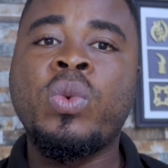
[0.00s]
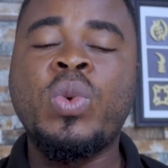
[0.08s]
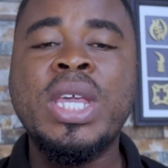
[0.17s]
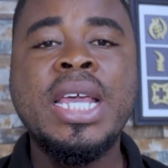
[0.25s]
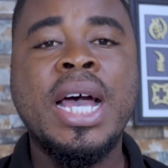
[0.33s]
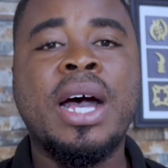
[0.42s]

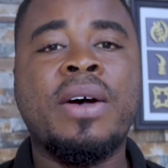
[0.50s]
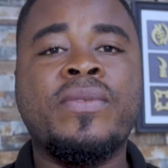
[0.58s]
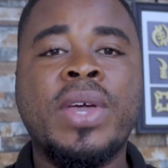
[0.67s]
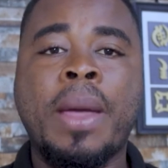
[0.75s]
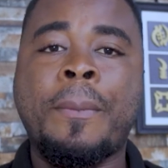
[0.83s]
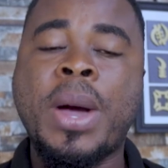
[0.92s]
we have
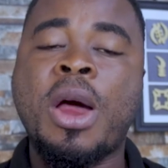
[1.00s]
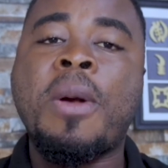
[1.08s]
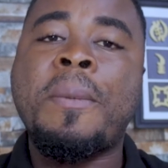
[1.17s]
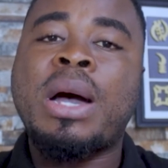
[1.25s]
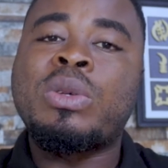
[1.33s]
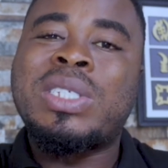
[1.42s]
a
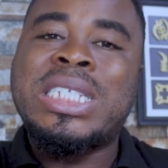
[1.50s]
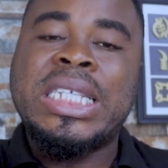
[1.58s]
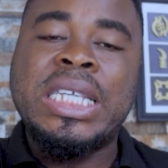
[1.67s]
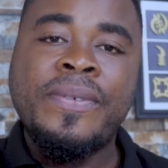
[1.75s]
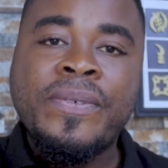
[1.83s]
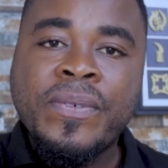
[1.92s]
paramount
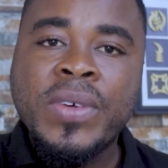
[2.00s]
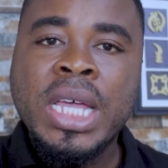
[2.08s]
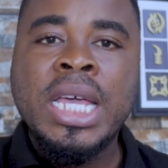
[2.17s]
chief